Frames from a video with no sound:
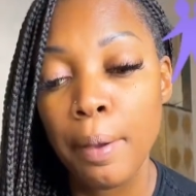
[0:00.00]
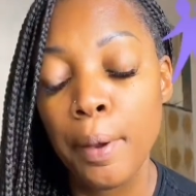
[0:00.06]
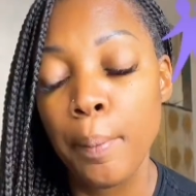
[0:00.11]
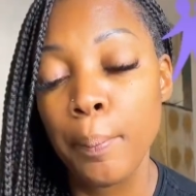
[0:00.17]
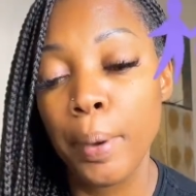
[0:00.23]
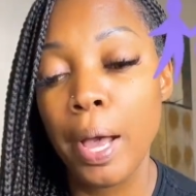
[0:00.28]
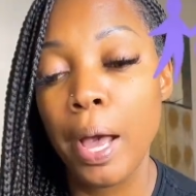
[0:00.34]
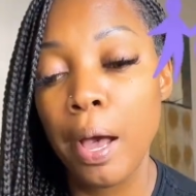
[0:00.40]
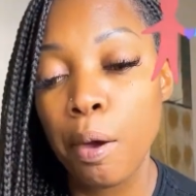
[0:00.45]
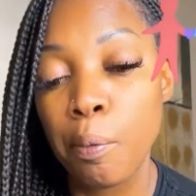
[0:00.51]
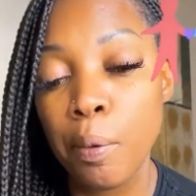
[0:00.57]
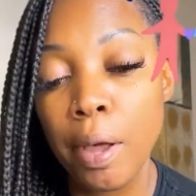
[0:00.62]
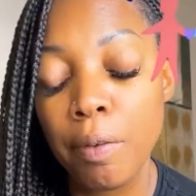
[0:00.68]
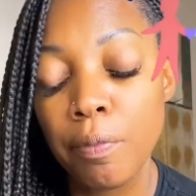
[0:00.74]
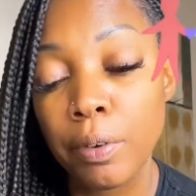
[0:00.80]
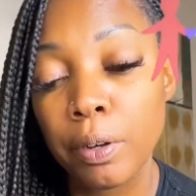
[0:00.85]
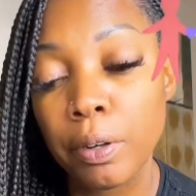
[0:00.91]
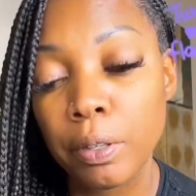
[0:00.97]
But
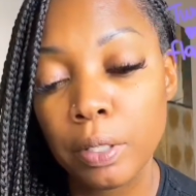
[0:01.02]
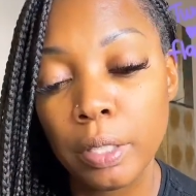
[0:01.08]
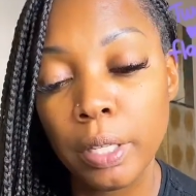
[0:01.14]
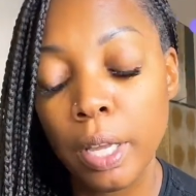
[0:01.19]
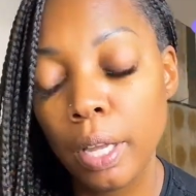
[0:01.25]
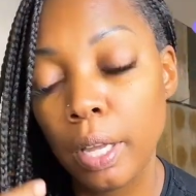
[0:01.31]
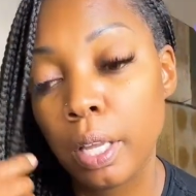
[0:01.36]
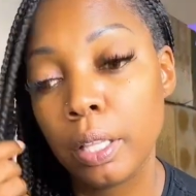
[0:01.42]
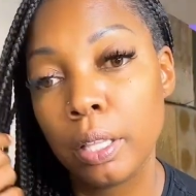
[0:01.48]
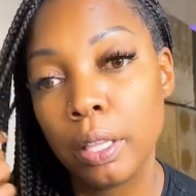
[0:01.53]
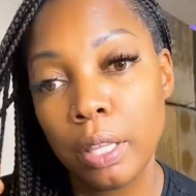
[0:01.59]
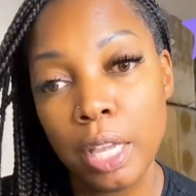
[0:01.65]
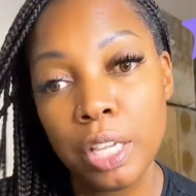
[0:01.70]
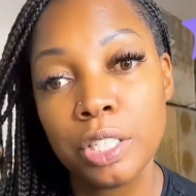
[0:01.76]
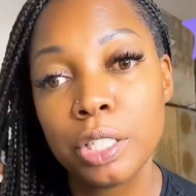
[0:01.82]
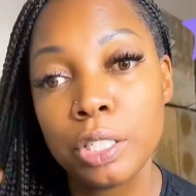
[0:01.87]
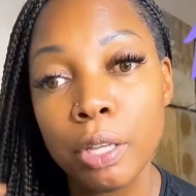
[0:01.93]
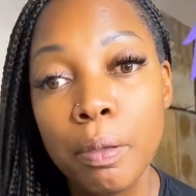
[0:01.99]
however, yeah, they
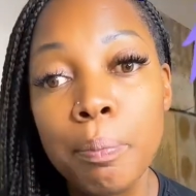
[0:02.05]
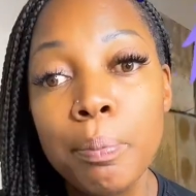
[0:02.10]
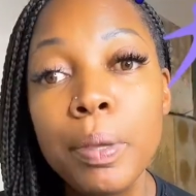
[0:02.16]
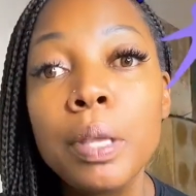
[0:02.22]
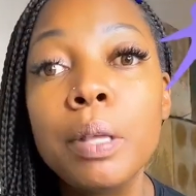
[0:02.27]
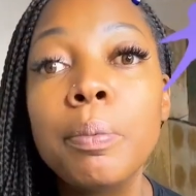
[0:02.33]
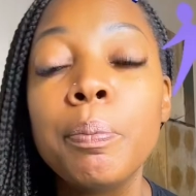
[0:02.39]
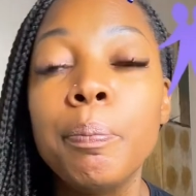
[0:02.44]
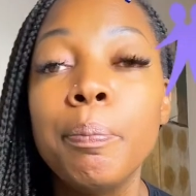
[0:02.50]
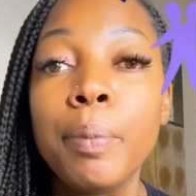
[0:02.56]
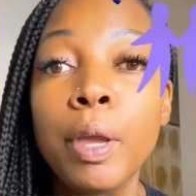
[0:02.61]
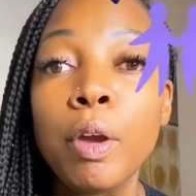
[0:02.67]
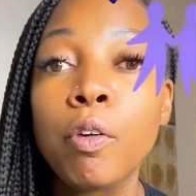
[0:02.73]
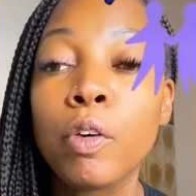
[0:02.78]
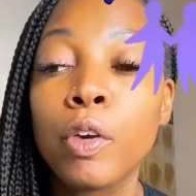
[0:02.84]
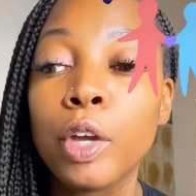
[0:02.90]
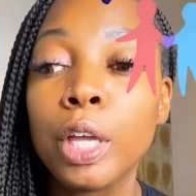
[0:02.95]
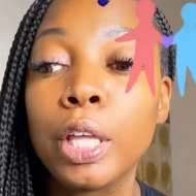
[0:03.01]
should be
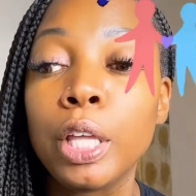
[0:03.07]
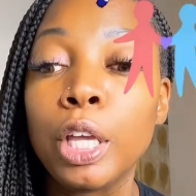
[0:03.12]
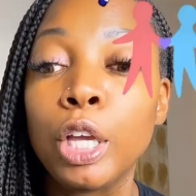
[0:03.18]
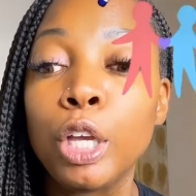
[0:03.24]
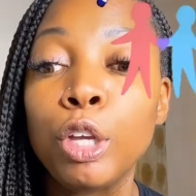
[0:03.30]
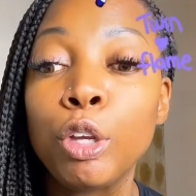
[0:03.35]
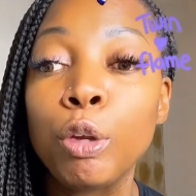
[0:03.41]
mirroring